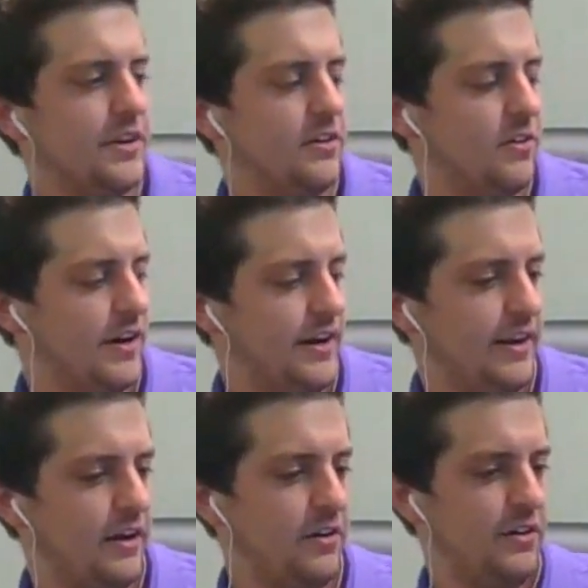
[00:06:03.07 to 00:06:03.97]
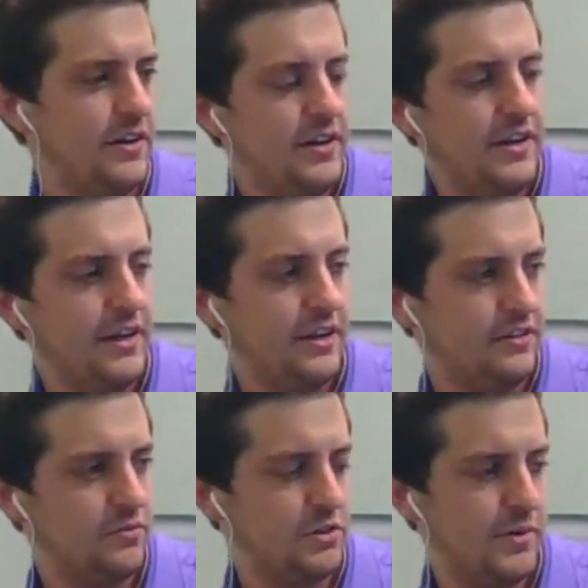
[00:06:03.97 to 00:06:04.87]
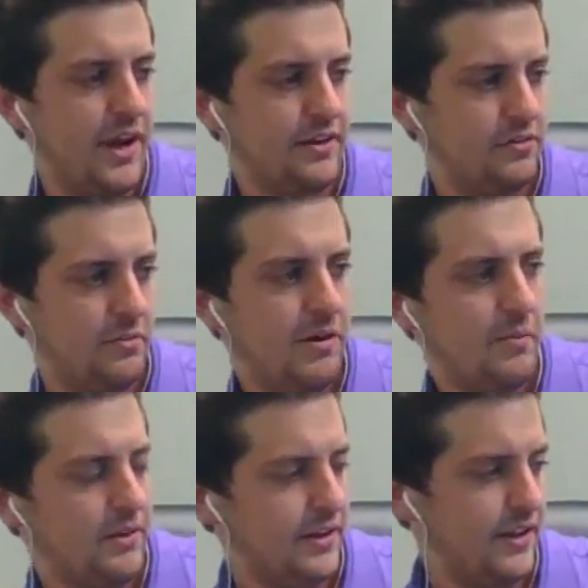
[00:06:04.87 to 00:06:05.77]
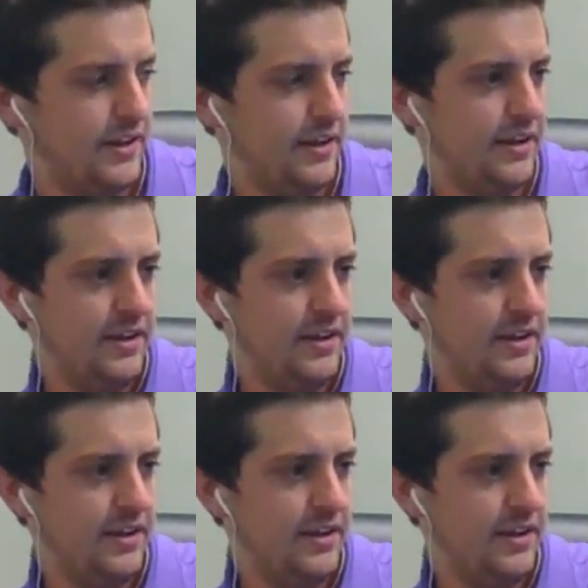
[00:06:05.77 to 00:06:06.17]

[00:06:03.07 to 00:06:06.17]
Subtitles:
It's pretty cool. I didn't know public key.